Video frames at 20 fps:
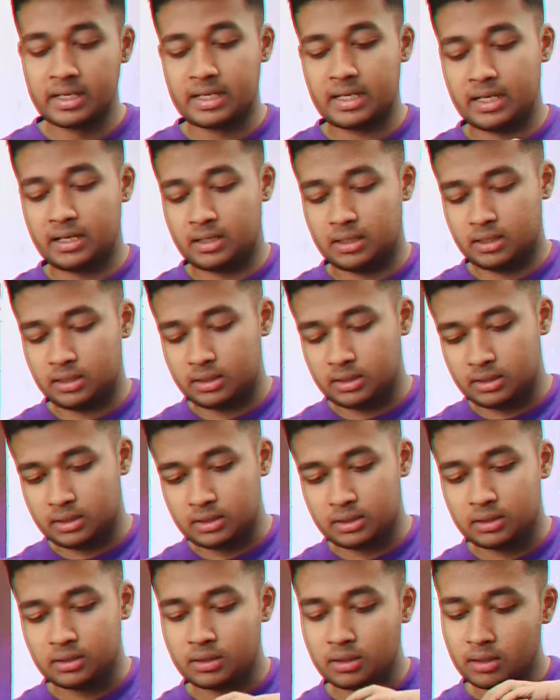yeah,
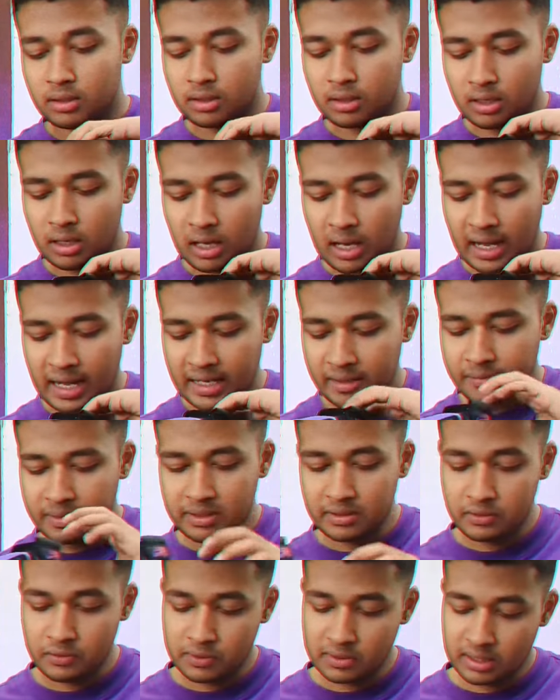I'll be
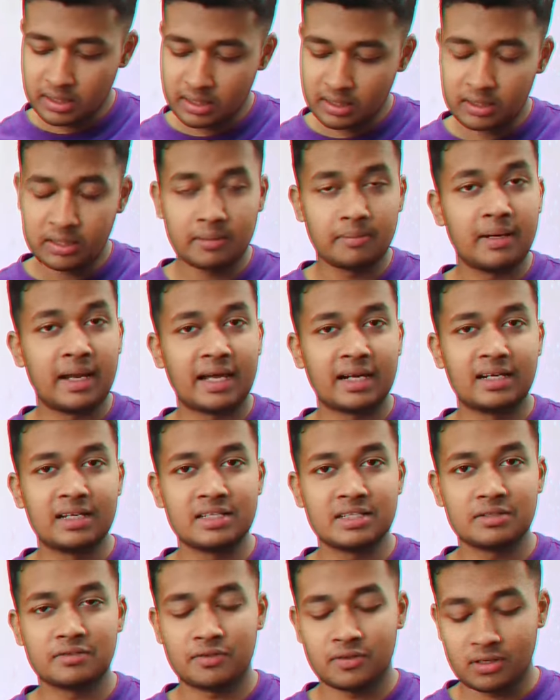using the black
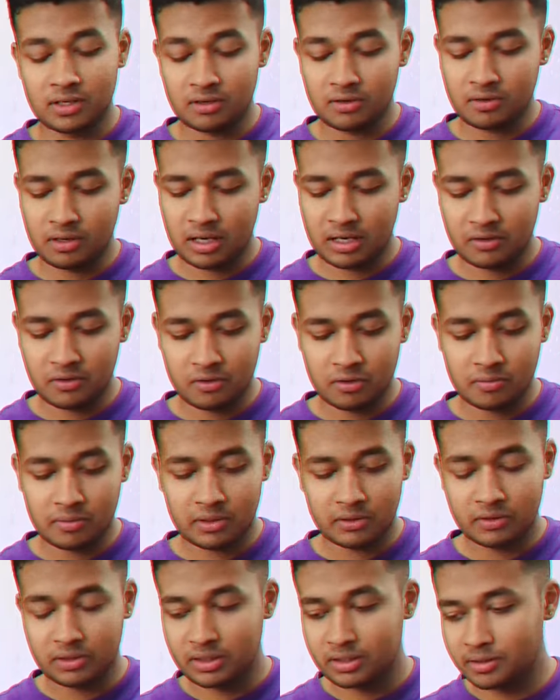laces for now. I don't know
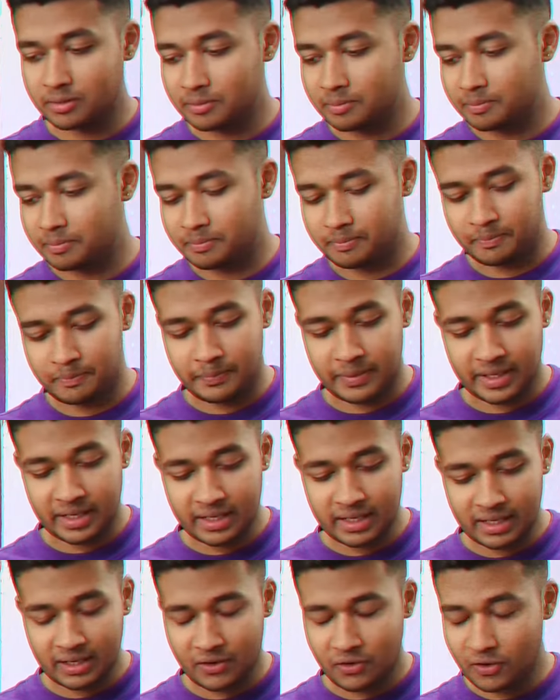about the
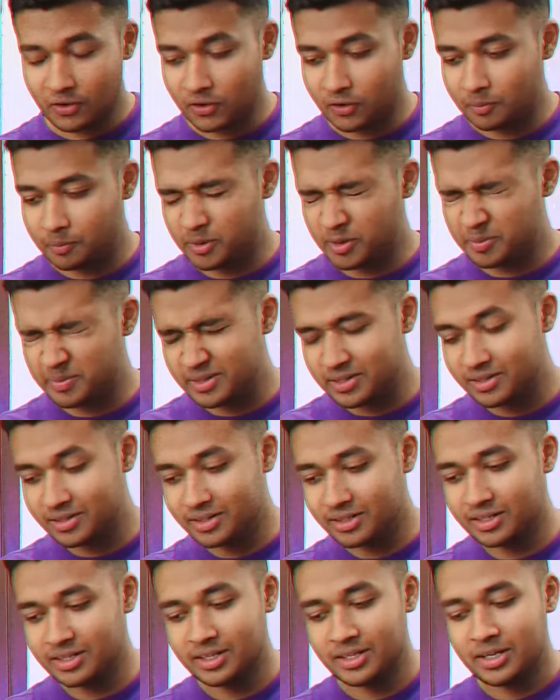pink or purple
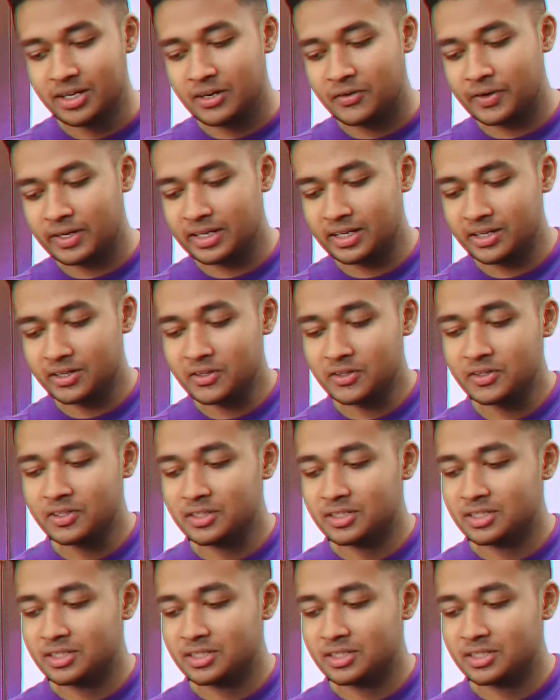right now,